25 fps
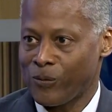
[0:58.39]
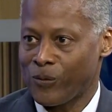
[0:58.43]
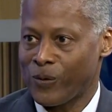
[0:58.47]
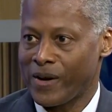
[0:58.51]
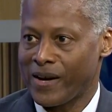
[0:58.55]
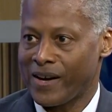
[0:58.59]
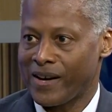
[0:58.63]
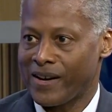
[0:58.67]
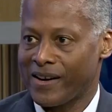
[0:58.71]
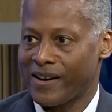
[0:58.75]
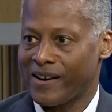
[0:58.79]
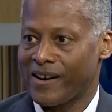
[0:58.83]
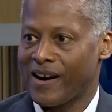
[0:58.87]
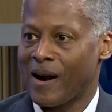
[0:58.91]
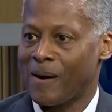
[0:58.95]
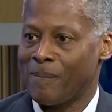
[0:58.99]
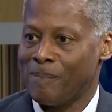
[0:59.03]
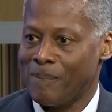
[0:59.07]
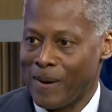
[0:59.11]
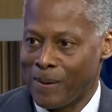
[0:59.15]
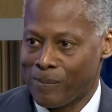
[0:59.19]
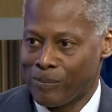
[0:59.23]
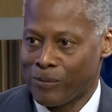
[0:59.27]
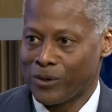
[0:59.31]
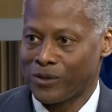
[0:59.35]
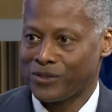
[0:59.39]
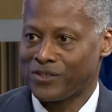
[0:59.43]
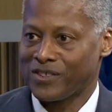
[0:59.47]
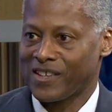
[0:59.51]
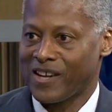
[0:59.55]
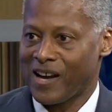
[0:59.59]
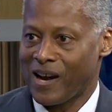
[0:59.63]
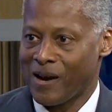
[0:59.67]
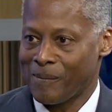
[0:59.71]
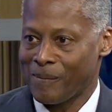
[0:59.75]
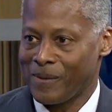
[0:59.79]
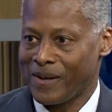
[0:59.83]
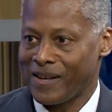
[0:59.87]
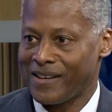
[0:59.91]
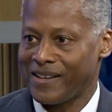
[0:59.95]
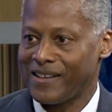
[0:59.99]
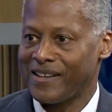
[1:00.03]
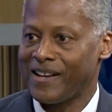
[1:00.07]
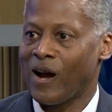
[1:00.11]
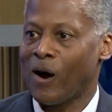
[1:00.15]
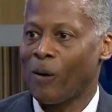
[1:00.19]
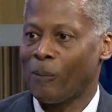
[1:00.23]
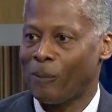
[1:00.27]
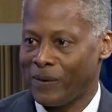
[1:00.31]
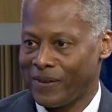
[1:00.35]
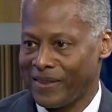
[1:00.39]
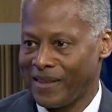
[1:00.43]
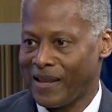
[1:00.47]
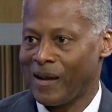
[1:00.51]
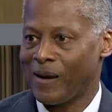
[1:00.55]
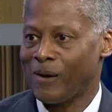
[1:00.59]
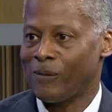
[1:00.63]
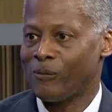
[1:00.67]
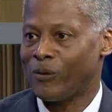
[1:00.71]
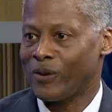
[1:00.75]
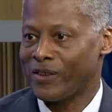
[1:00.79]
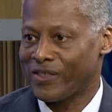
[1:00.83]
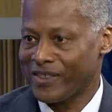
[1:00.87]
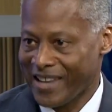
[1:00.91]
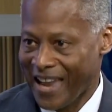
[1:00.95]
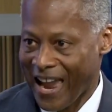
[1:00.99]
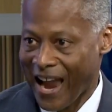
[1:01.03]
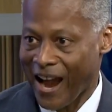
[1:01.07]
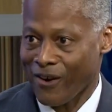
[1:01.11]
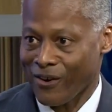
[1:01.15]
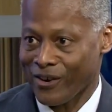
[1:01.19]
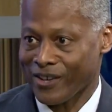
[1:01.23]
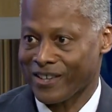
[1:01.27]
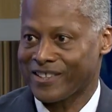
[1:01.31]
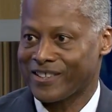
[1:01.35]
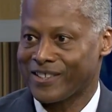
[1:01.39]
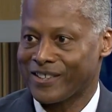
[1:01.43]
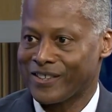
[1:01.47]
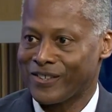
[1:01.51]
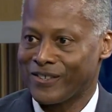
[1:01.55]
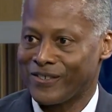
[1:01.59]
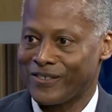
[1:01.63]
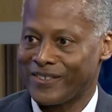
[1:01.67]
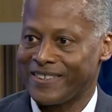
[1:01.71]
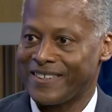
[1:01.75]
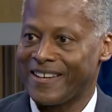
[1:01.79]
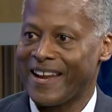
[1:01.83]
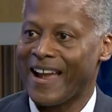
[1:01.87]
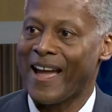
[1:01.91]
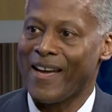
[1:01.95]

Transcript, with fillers: where our members are coming and helping them with character and